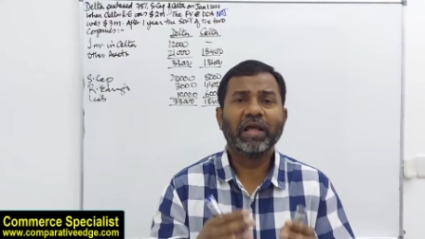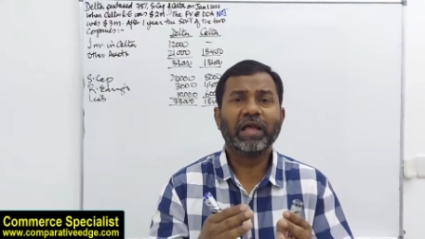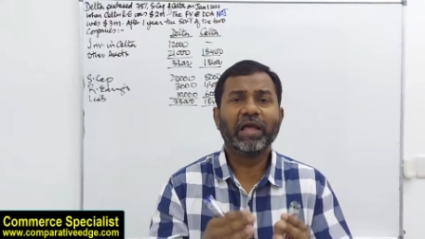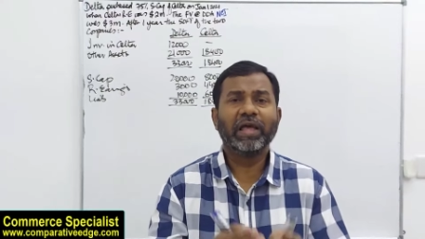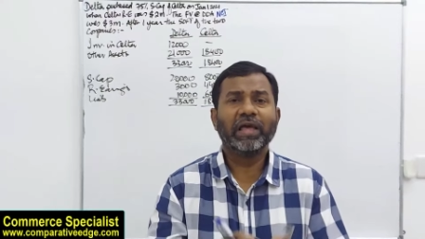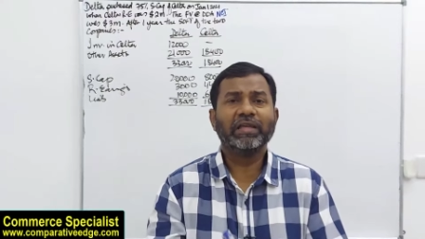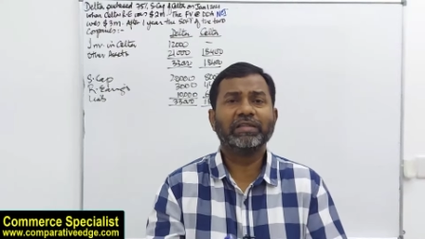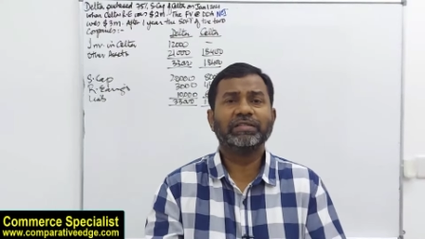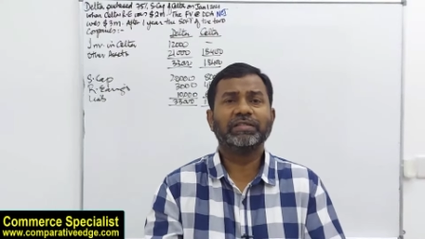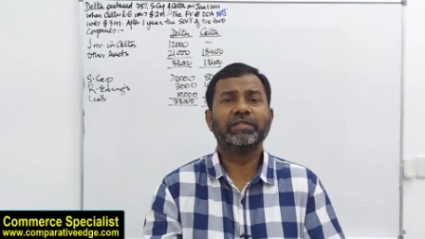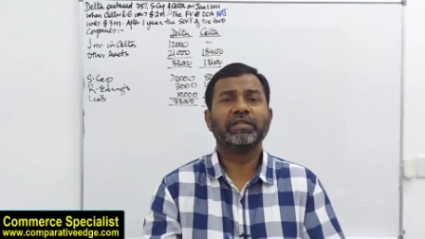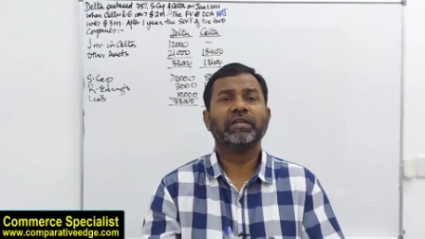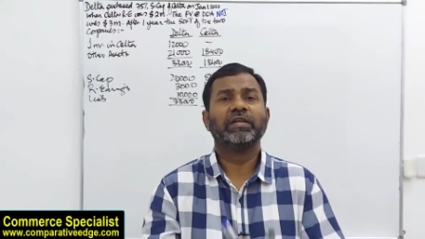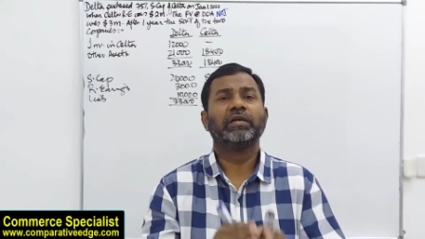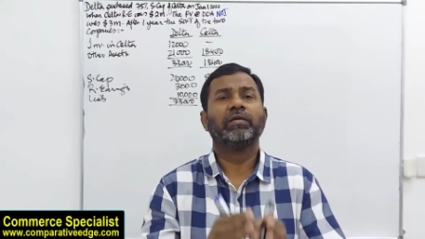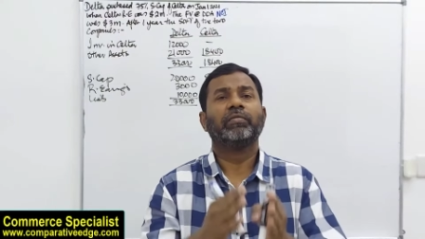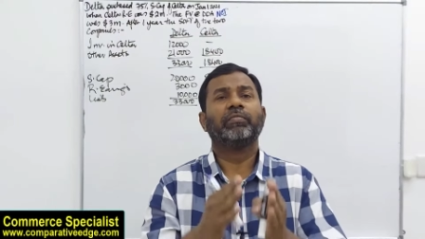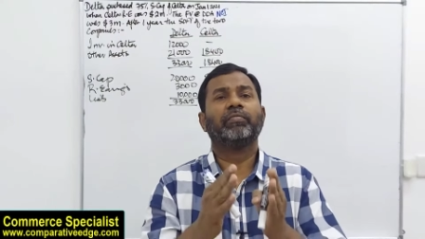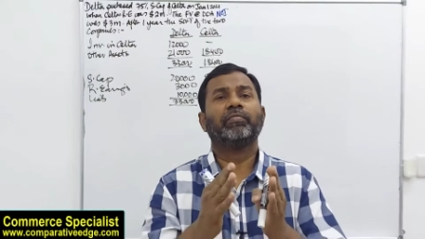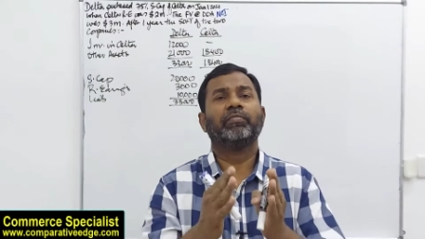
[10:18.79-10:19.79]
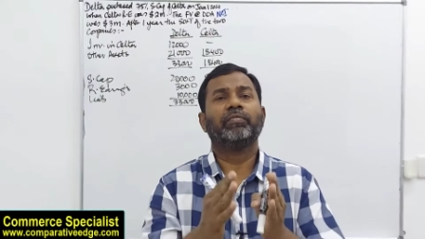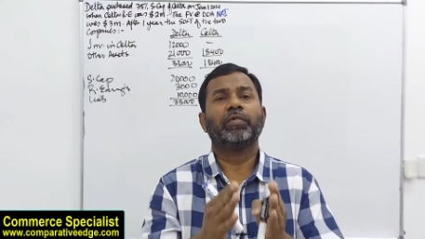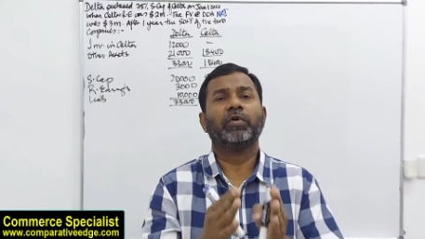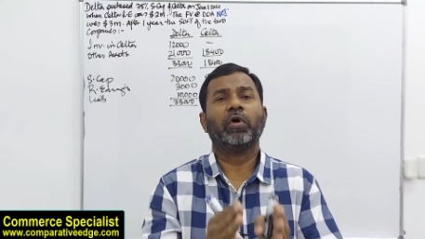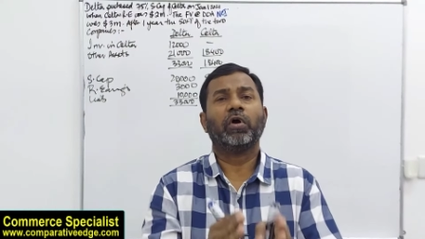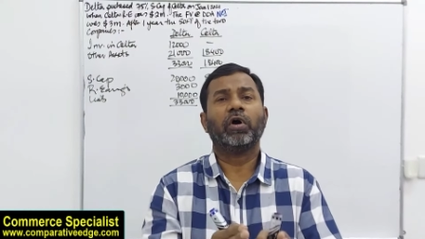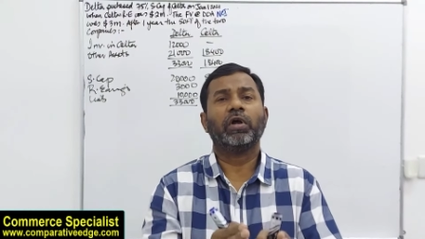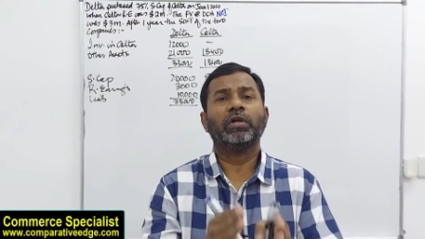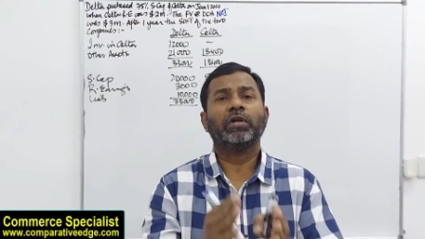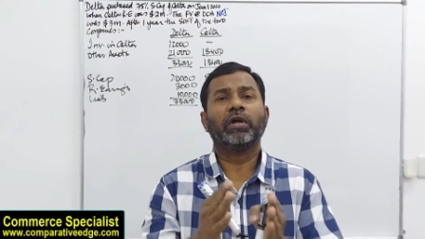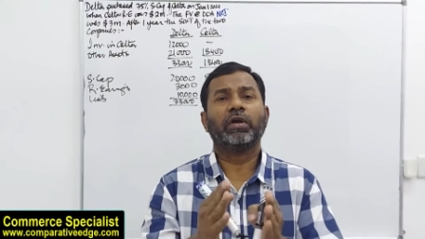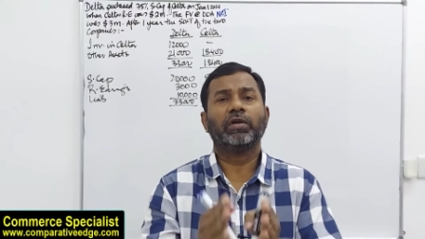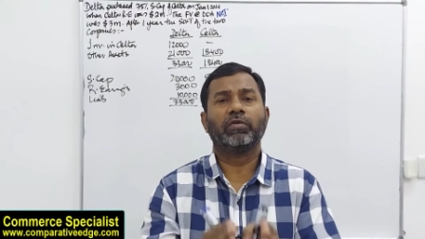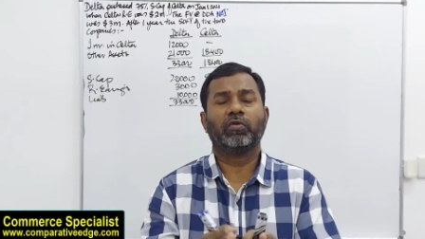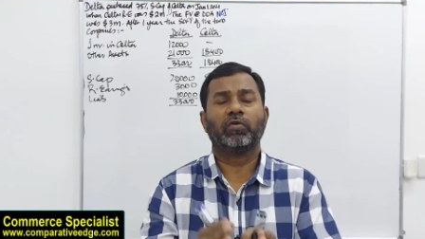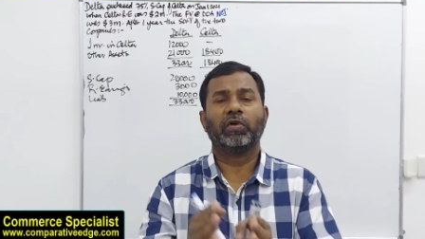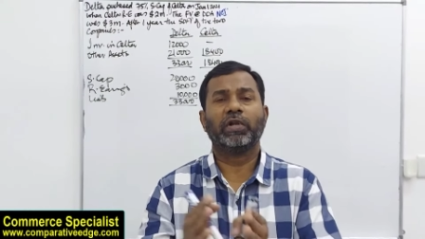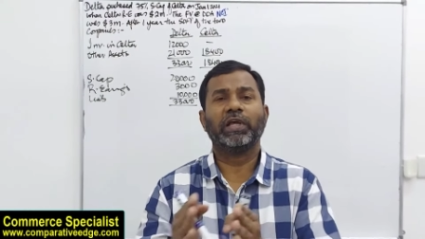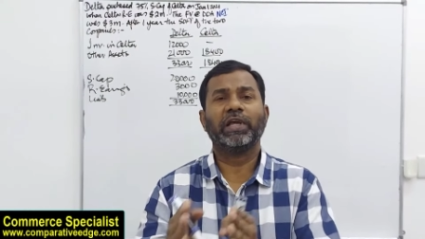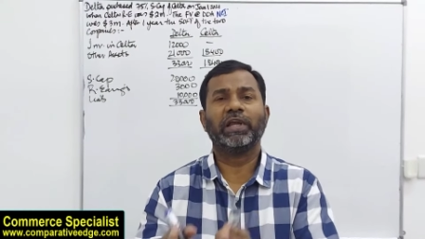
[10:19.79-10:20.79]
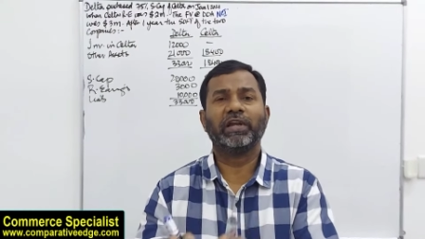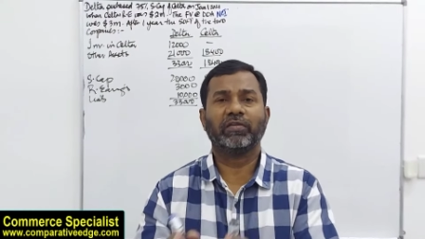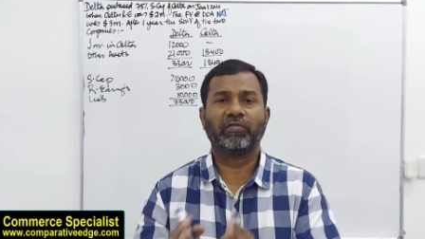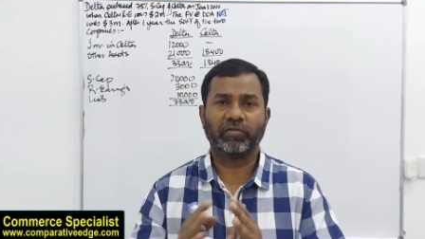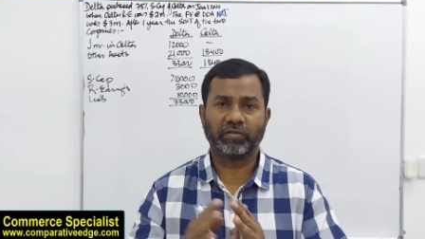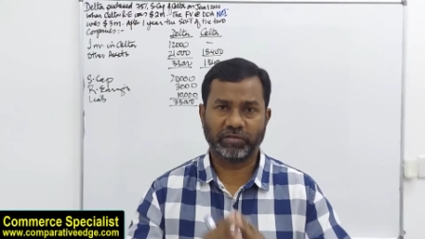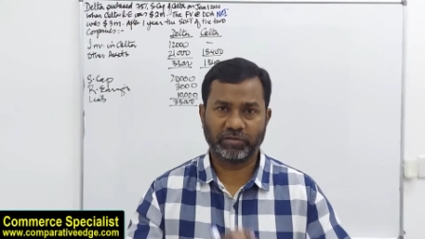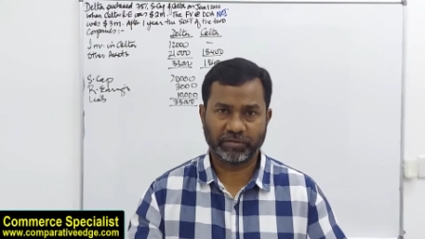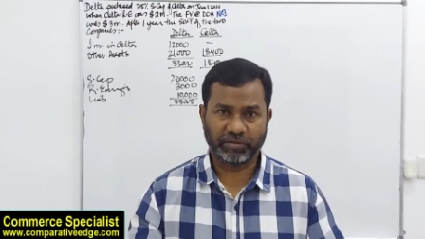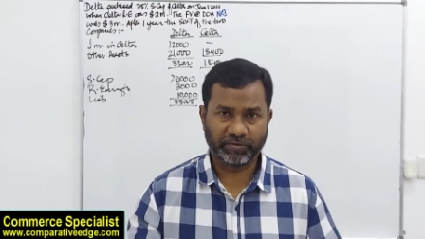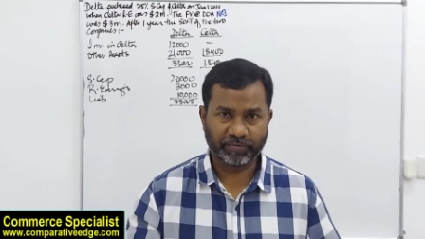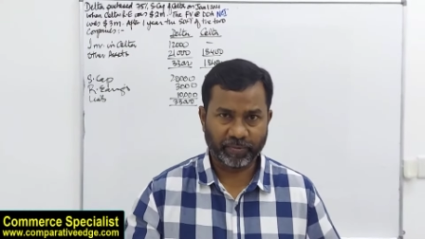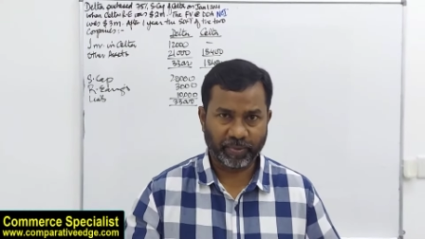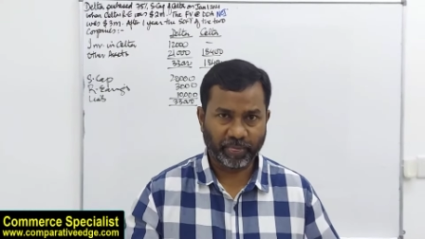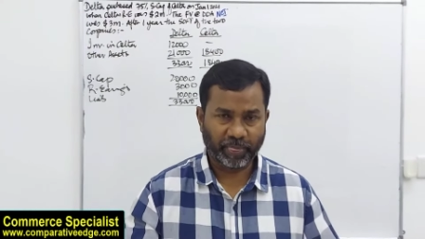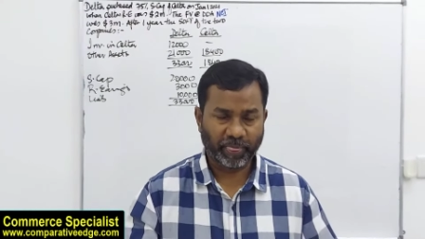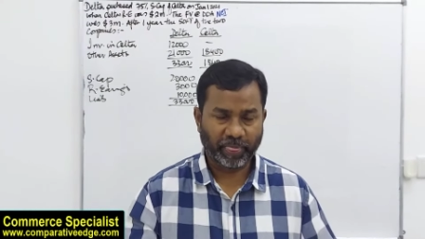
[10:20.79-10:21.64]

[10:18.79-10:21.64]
is non-controlling interest.